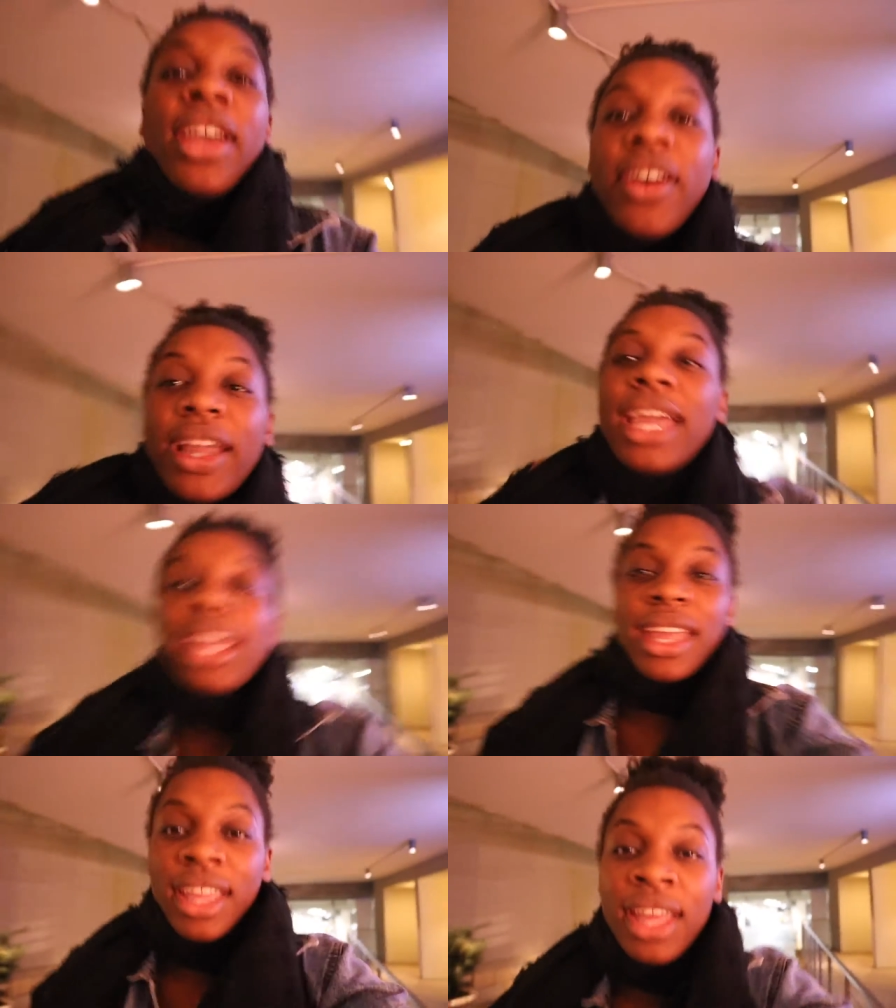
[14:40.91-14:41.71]

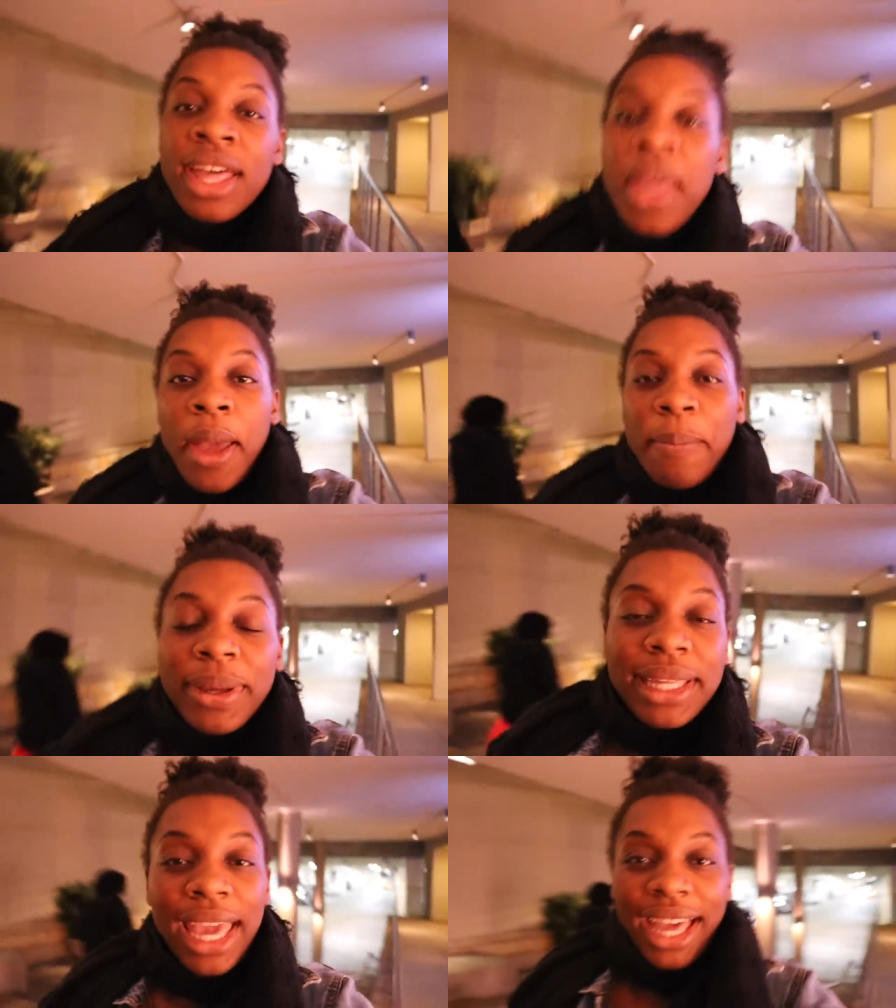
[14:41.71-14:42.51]
Okay,
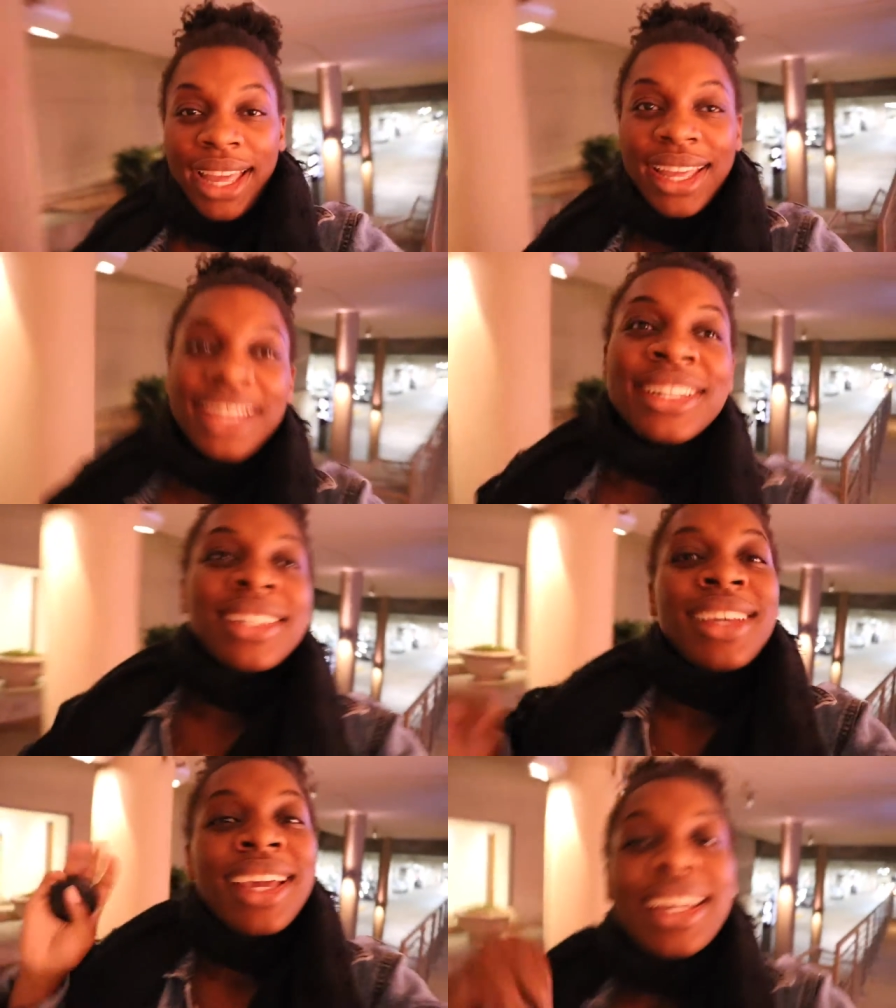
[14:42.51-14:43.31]
but
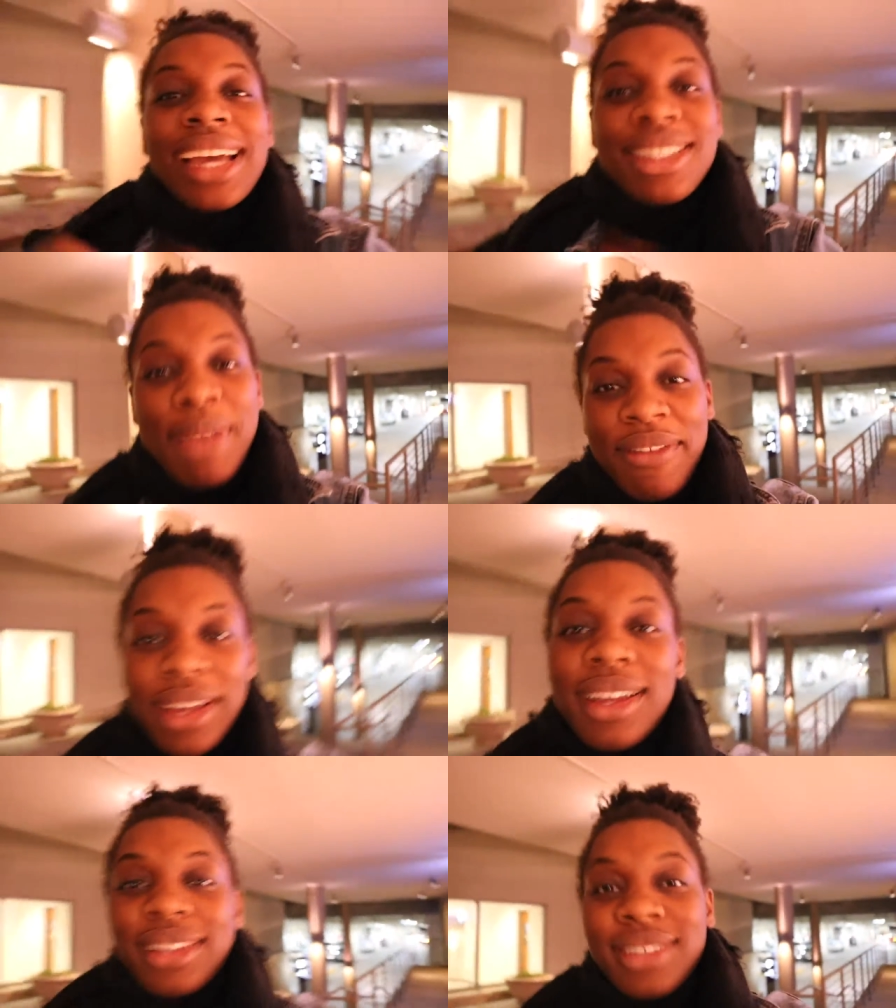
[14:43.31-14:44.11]
yeah, guys, I'm
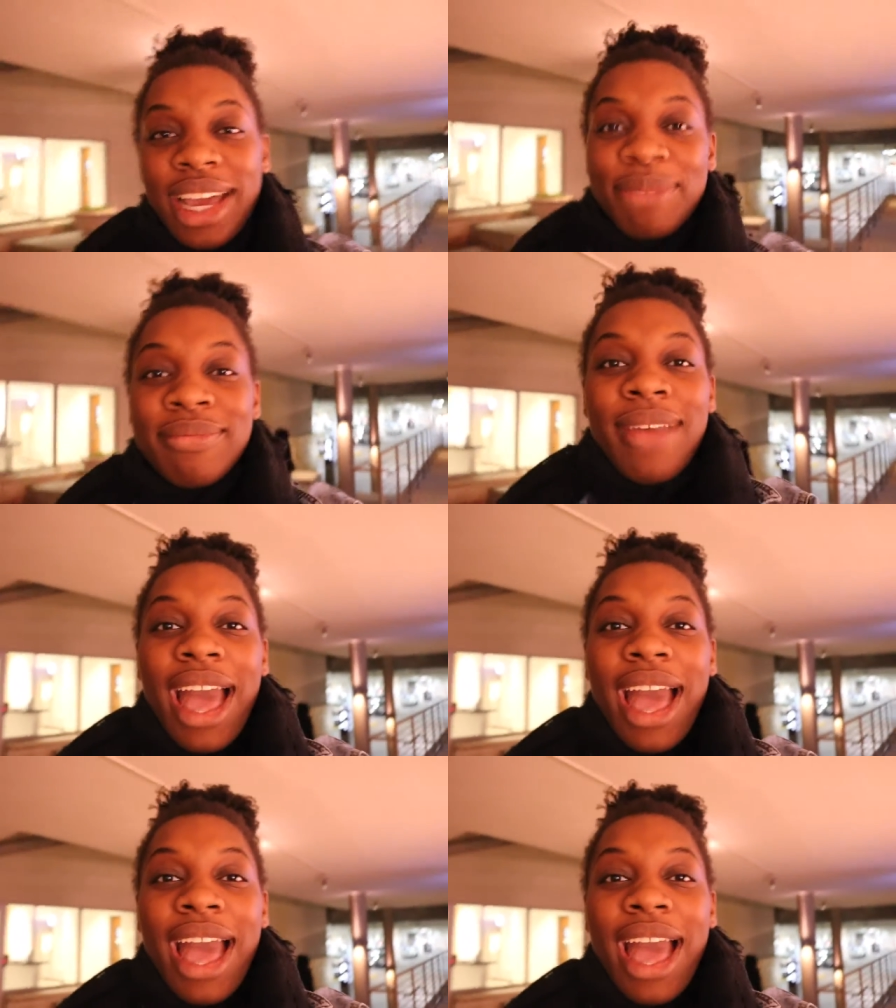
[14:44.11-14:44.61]
having a good time.